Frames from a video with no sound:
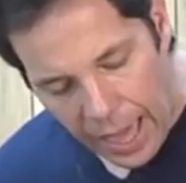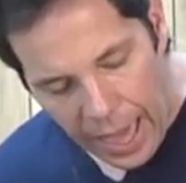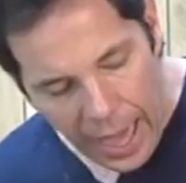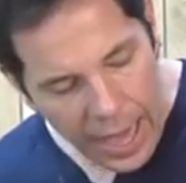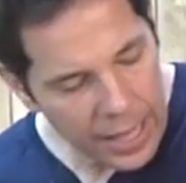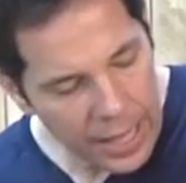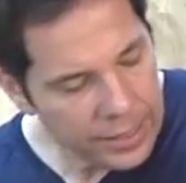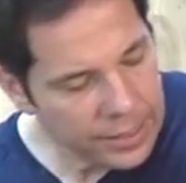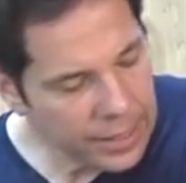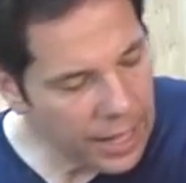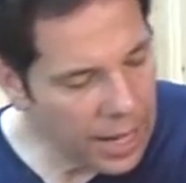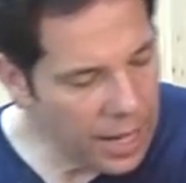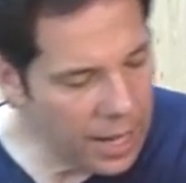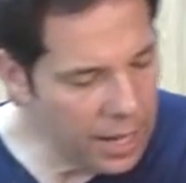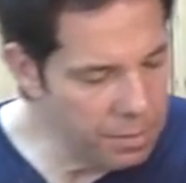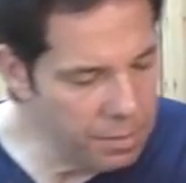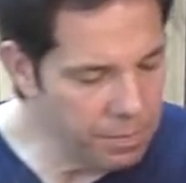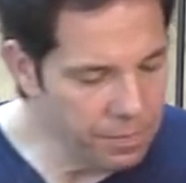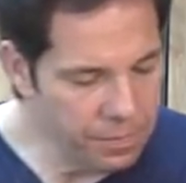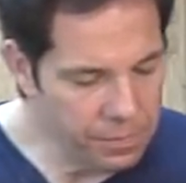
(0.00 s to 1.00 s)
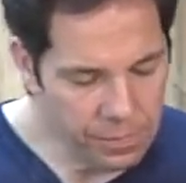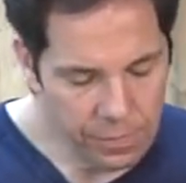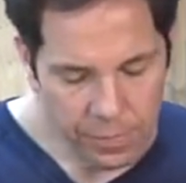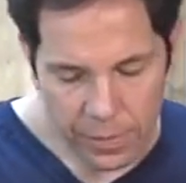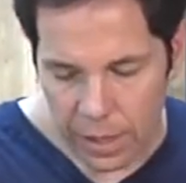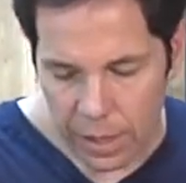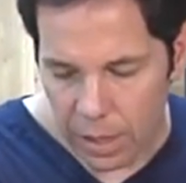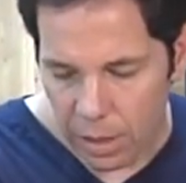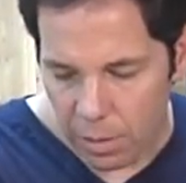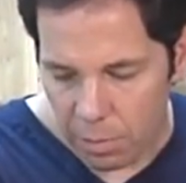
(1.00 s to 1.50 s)
as I'm
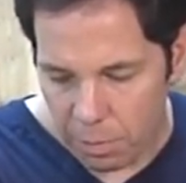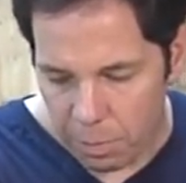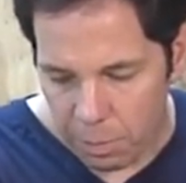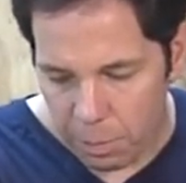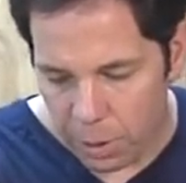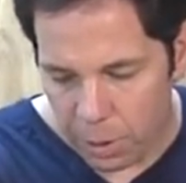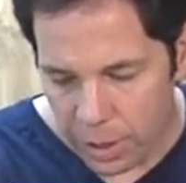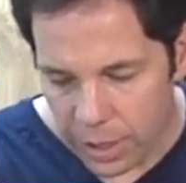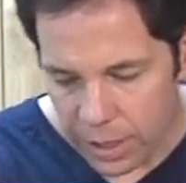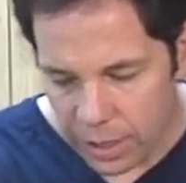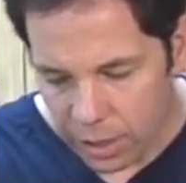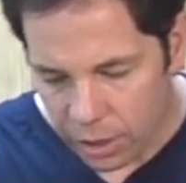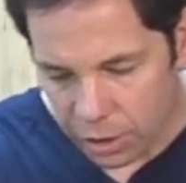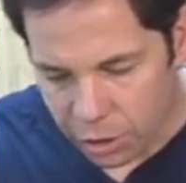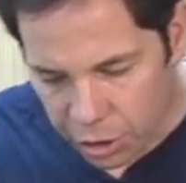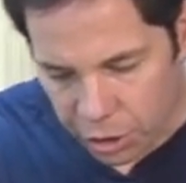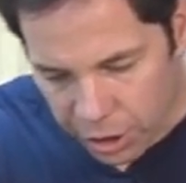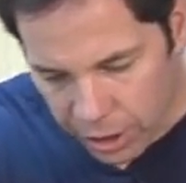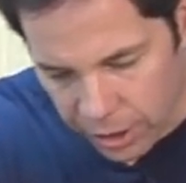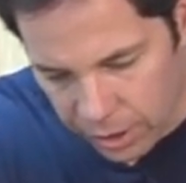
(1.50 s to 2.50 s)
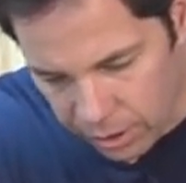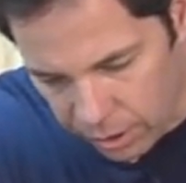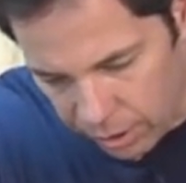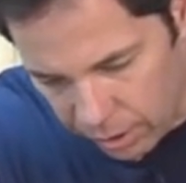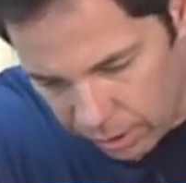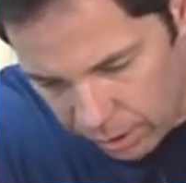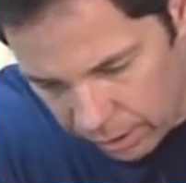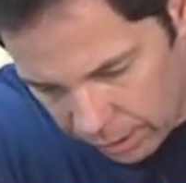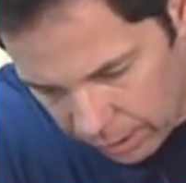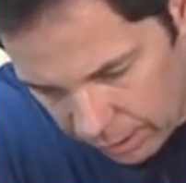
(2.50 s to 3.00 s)
putting the
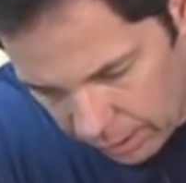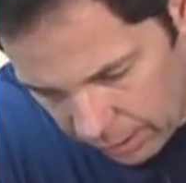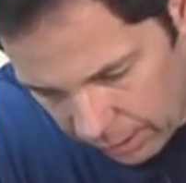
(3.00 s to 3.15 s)
chisel